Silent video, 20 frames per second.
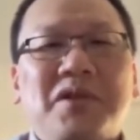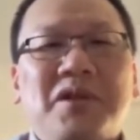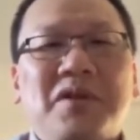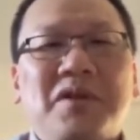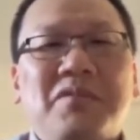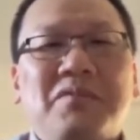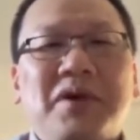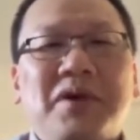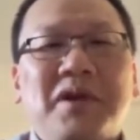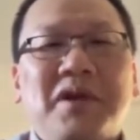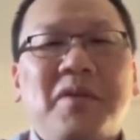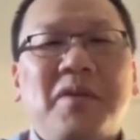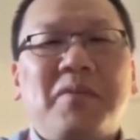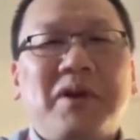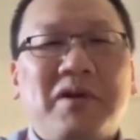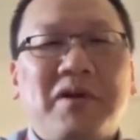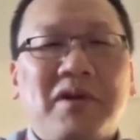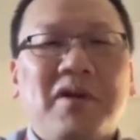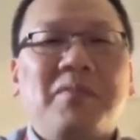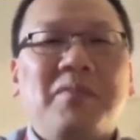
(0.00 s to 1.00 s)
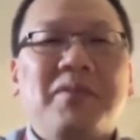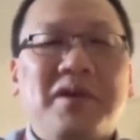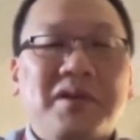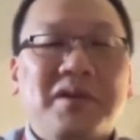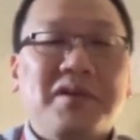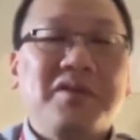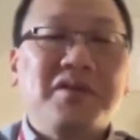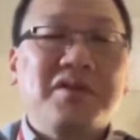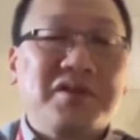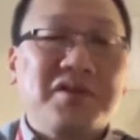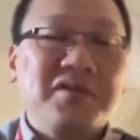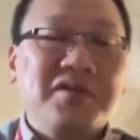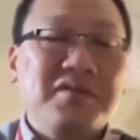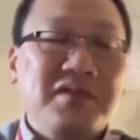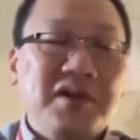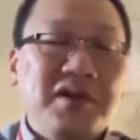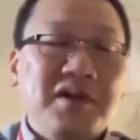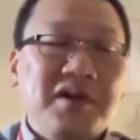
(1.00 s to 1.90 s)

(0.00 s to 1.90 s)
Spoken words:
it can be hard because,